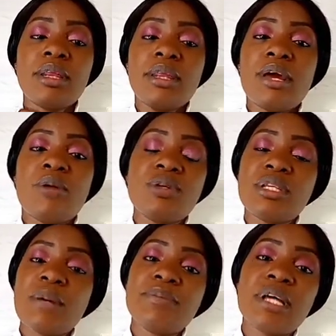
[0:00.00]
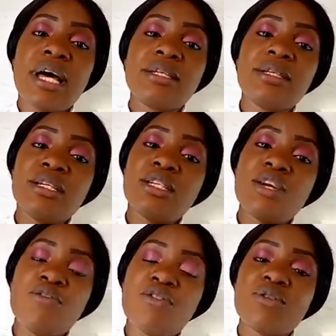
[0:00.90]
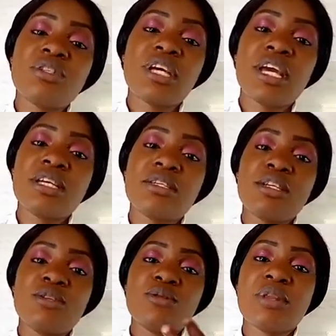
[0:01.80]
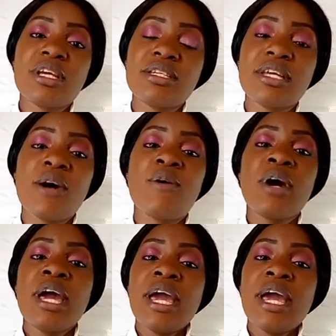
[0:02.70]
the receptors, it infuses into the cell.